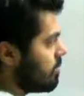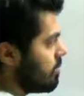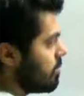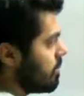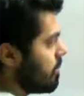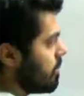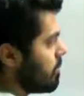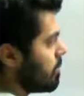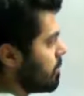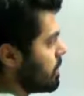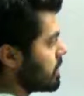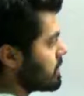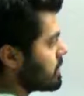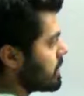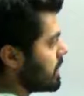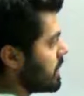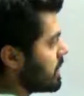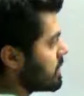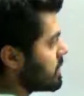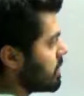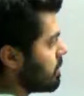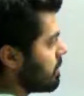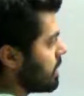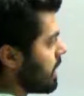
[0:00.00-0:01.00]
if person
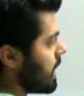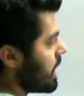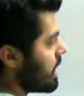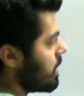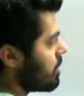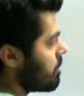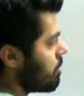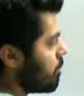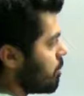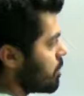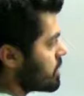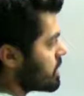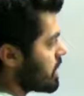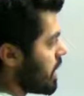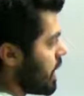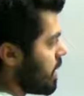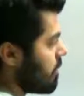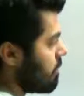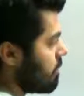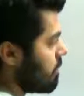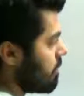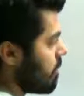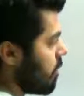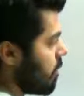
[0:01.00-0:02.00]
is applying a force
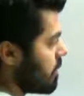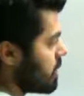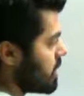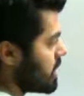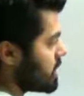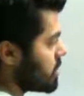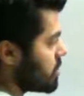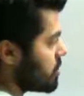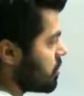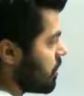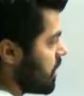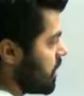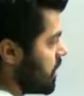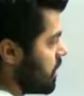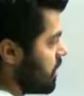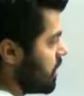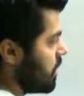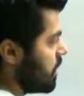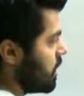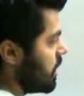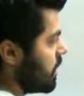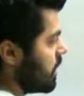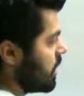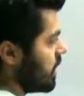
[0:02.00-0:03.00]
F on the
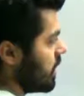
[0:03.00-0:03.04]
string,